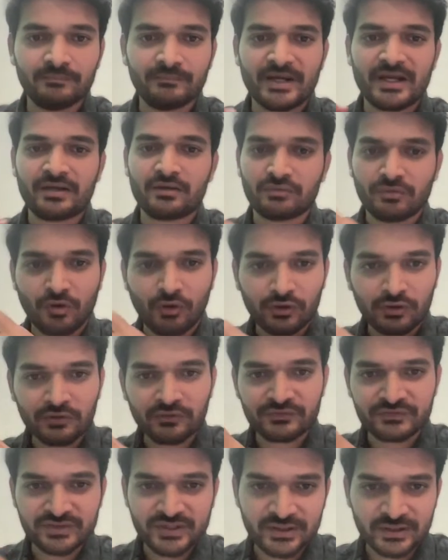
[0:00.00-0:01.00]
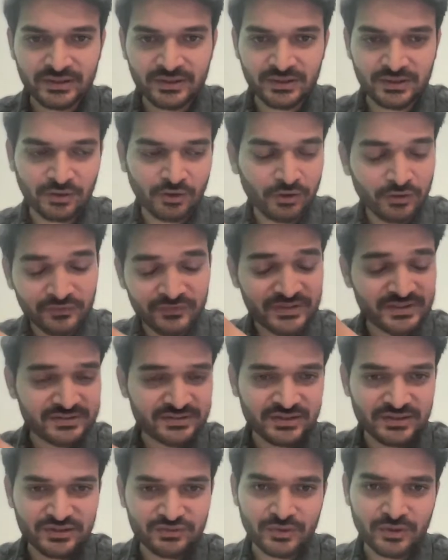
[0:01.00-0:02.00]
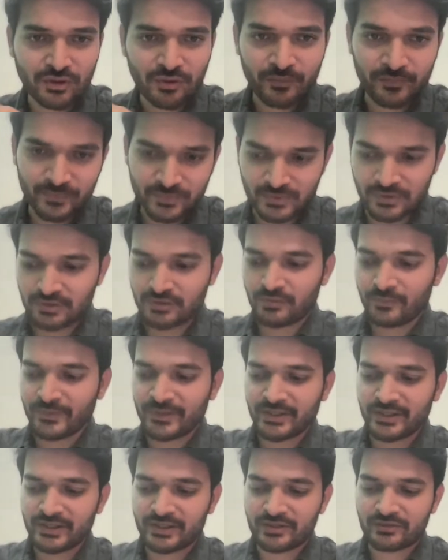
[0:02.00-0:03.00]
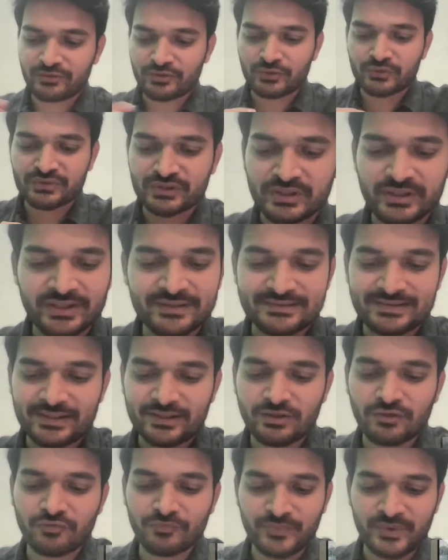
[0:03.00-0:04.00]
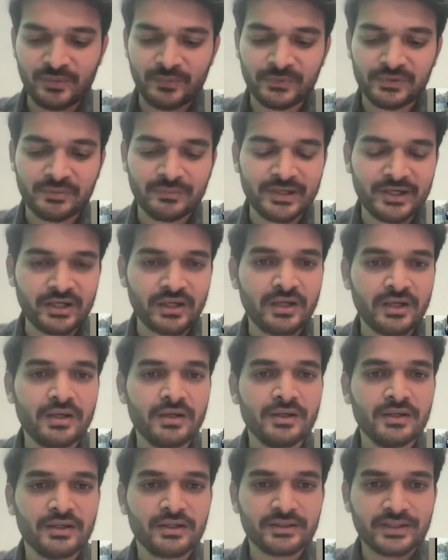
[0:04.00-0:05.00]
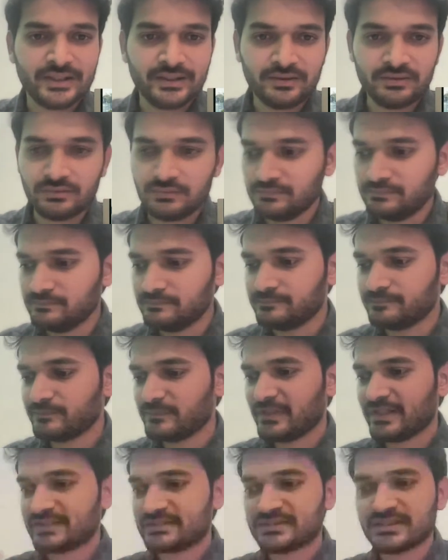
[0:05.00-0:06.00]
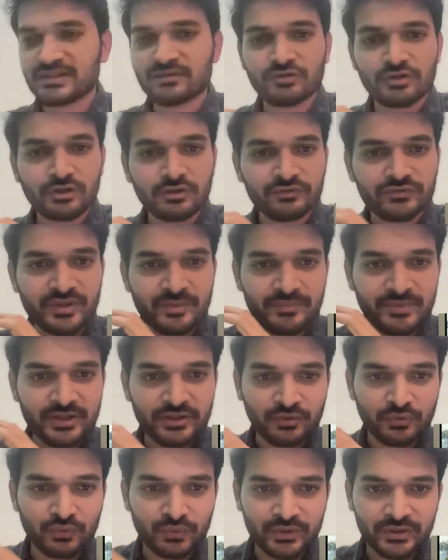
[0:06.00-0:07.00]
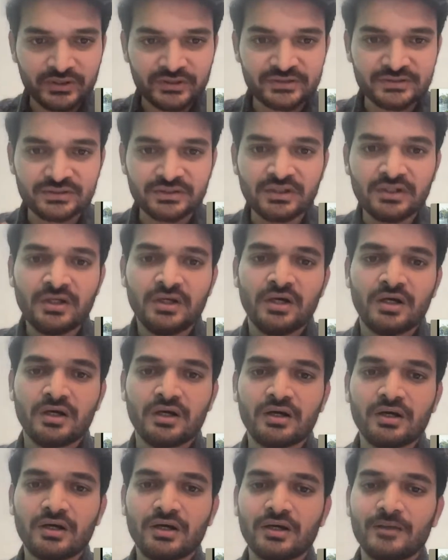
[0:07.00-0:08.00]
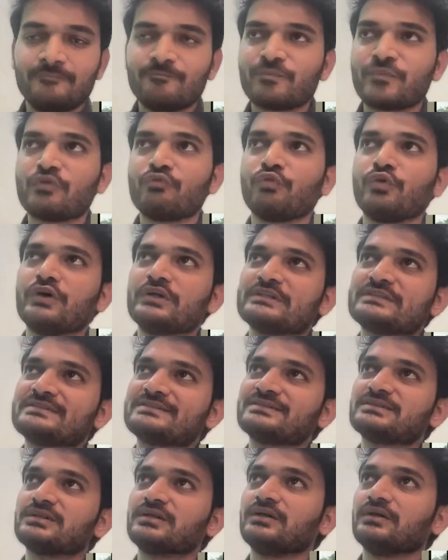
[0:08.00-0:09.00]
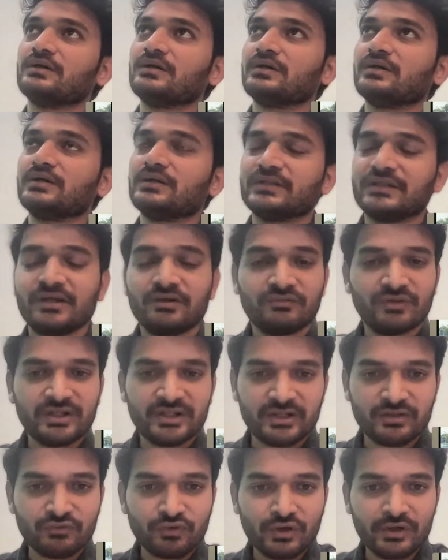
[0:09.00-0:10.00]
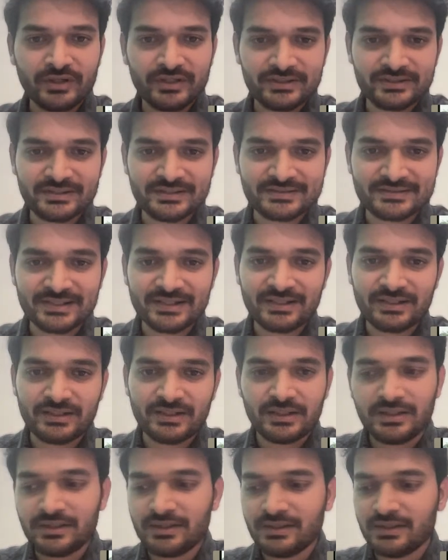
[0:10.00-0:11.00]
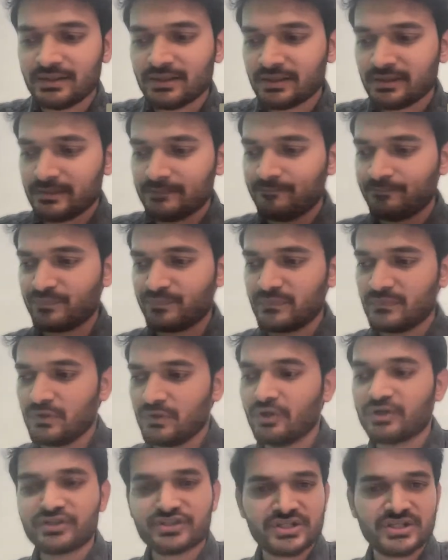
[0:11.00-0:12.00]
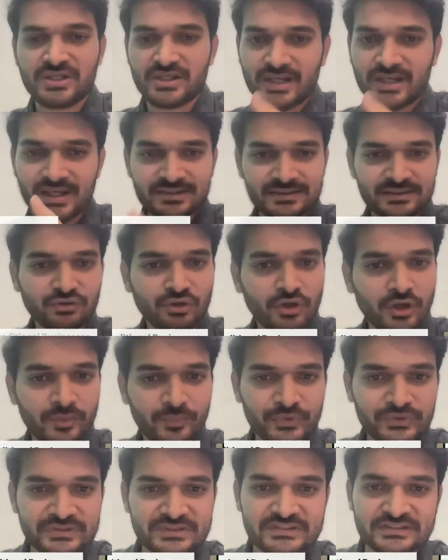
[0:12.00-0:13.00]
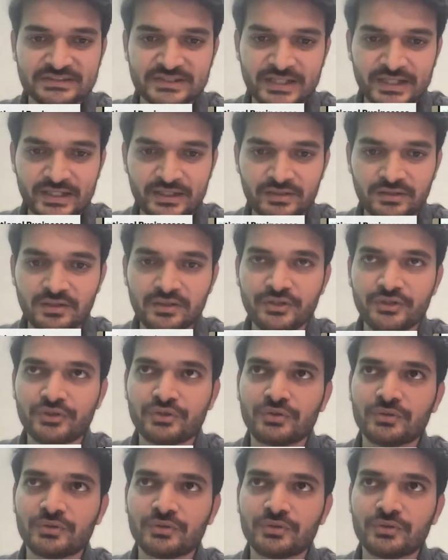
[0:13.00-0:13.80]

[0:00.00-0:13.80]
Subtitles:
and all of these things were operated through certain set of people. But then, let's say one of the main owners was the one involved in this, and he or she has a thought process that